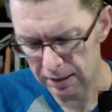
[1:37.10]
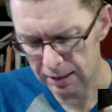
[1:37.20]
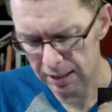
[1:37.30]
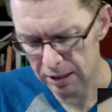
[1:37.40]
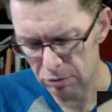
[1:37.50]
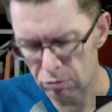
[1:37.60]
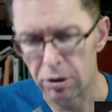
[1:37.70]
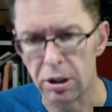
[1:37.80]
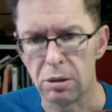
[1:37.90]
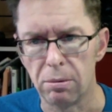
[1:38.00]
get this
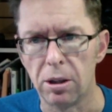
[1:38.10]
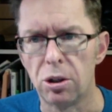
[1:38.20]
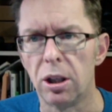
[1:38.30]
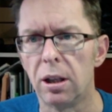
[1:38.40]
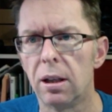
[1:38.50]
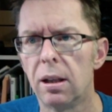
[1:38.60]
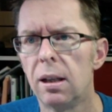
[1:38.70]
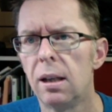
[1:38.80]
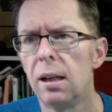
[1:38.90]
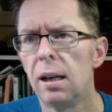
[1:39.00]
rocker switch here.
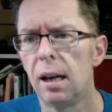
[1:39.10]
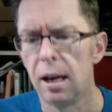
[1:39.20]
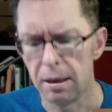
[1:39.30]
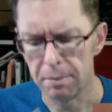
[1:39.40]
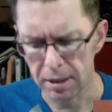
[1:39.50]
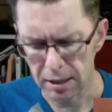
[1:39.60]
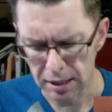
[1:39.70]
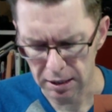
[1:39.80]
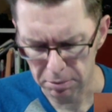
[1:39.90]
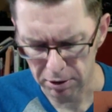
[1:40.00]
It
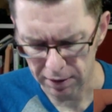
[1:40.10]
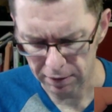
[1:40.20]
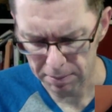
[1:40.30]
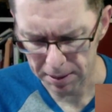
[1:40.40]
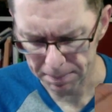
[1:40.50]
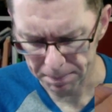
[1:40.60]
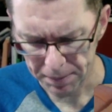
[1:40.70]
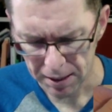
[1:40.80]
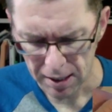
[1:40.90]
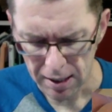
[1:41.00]
needs to move over a bit.
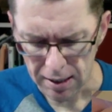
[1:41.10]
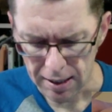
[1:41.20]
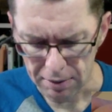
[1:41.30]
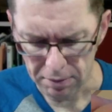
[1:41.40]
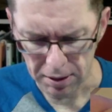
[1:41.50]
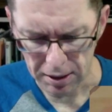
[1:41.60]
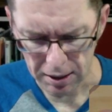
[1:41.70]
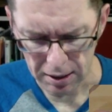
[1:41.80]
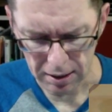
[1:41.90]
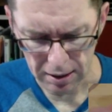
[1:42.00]
Now,
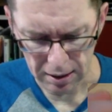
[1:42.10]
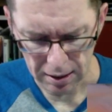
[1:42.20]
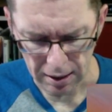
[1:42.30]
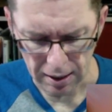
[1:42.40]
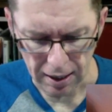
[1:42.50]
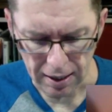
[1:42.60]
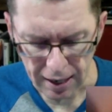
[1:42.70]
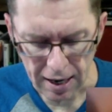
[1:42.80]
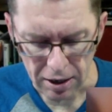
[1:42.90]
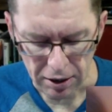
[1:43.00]
and
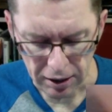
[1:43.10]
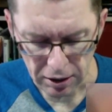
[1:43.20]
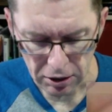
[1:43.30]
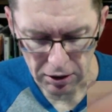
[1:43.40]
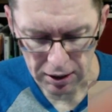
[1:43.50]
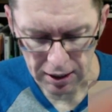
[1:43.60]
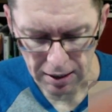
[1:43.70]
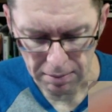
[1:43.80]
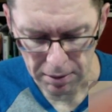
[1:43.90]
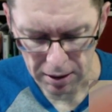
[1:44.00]
again, I can do the
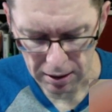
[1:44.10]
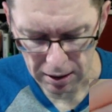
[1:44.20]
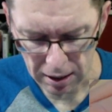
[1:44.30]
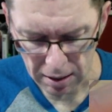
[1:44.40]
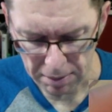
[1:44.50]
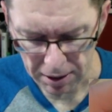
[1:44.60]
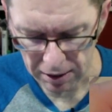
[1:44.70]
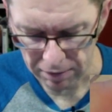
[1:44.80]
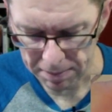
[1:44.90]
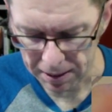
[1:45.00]
same and mount the
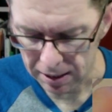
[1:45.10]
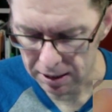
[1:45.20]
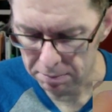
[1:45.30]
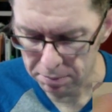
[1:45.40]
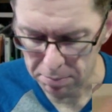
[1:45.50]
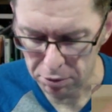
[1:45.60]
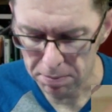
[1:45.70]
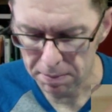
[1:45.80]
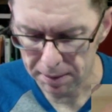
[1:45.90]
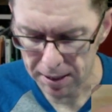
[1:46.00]
other bit. The
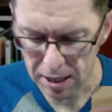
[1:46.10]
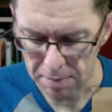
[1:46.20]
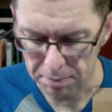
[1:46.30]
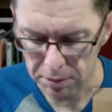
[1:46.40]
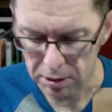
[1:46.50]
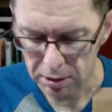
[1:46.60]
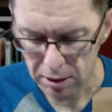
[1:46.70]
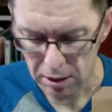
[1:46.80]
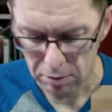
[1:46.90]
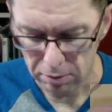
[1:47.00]
problem comes
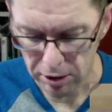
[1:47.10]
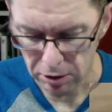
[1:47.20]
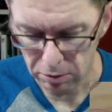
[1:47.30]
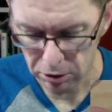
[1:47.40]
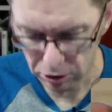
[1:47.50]
when you want